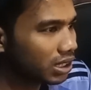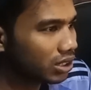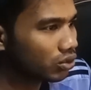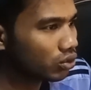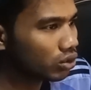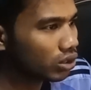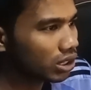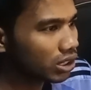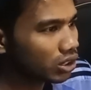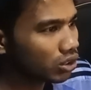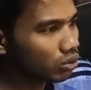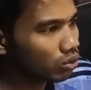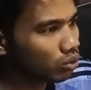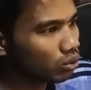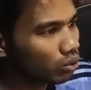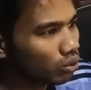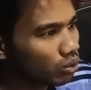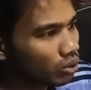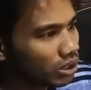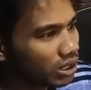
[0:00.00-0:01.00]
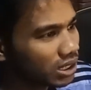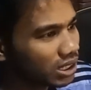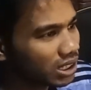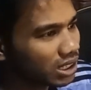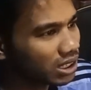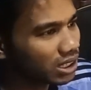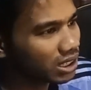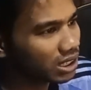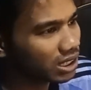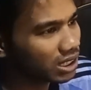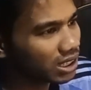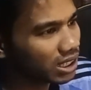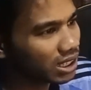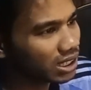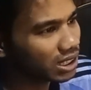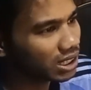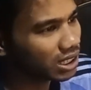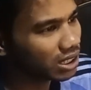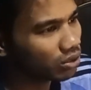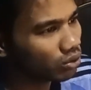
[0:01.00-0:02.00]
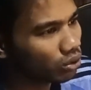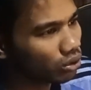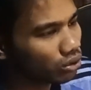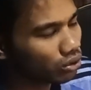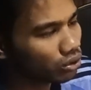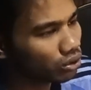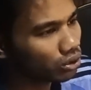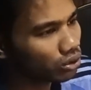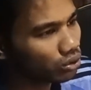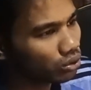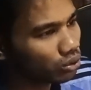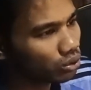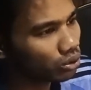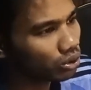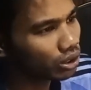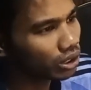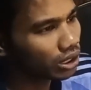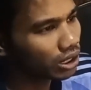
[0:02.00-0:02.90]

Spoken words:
Insurance who resist sense and continue to